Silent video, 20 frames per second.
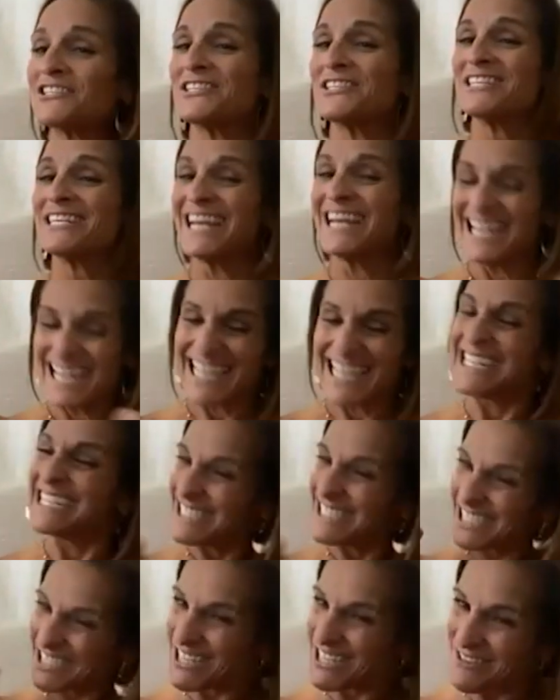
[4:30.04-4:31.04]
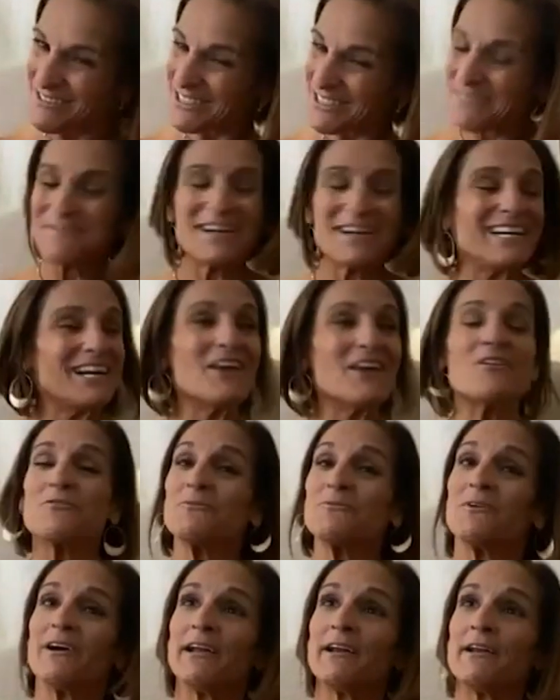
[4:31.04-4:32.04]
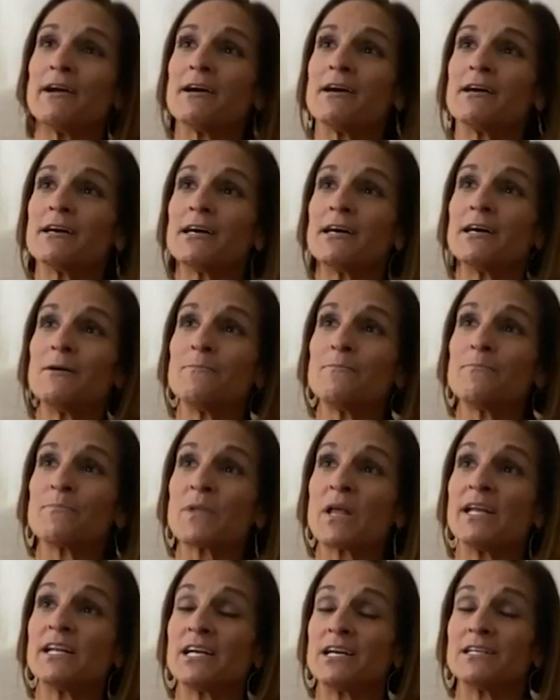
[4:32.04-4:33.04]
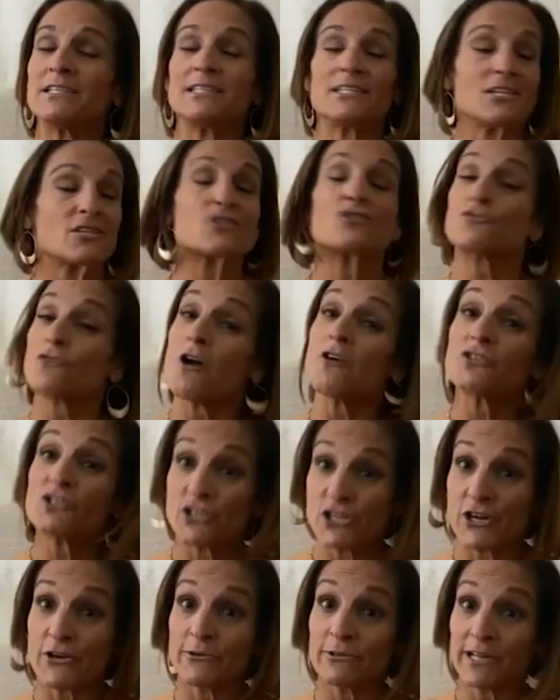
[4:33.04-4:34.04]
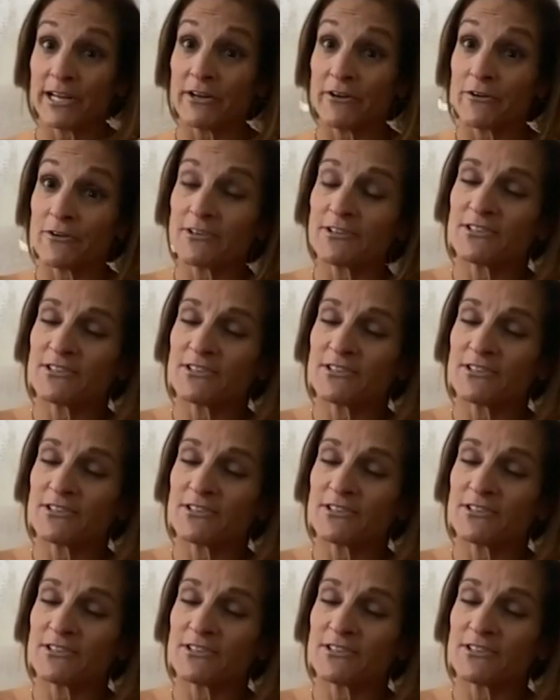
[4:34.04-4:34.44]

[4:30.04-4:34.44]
she. She was my other one, um, and a, a strong cheerleader.